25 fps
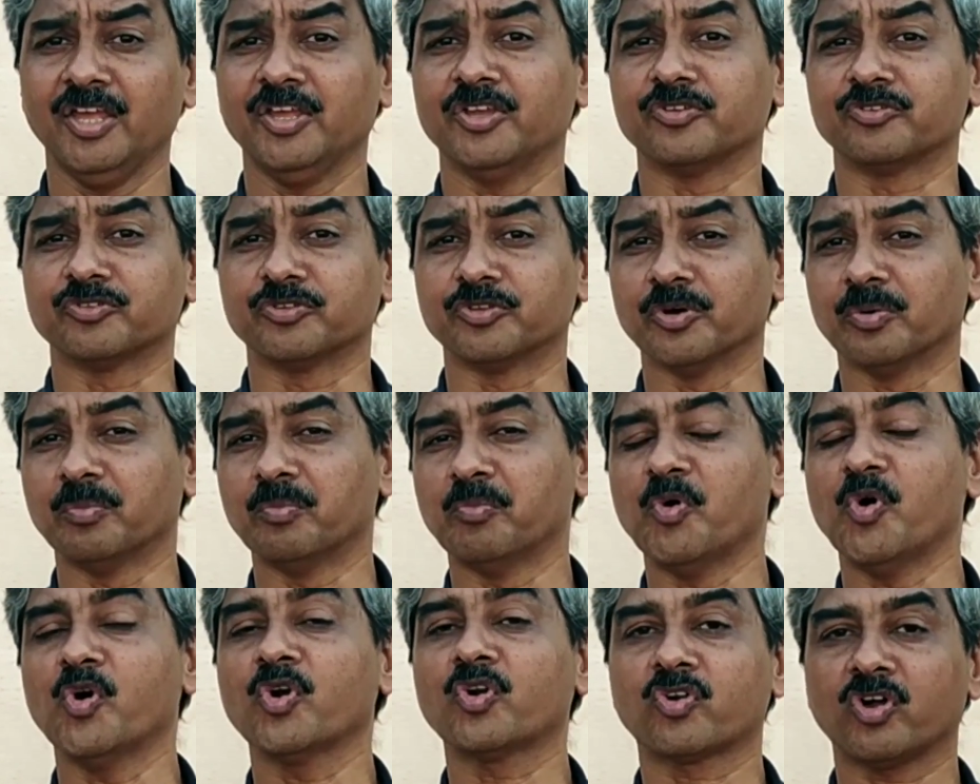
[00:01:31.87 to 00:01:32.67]
So the
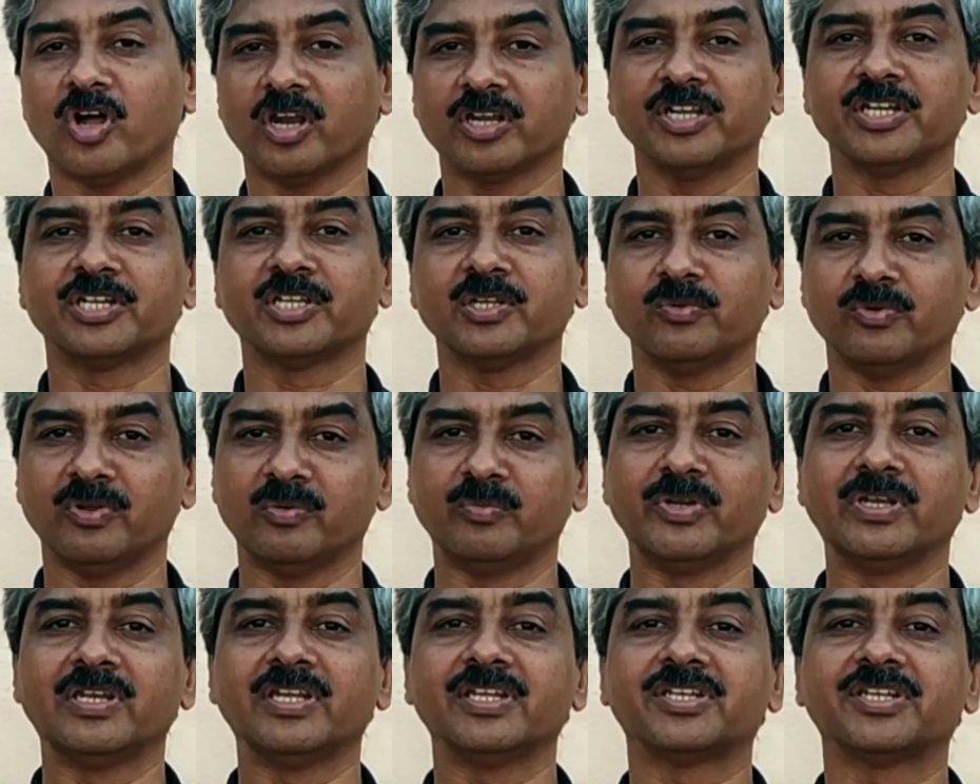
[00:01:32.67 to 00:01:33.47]
more cognitive
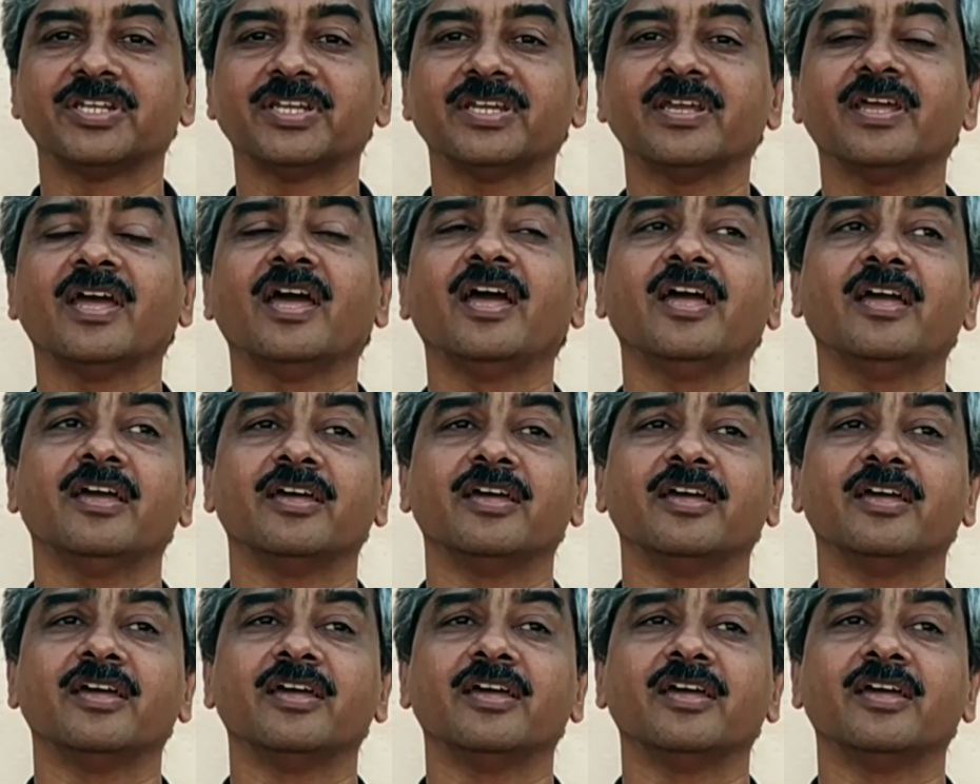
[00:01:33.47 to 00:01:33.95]
ability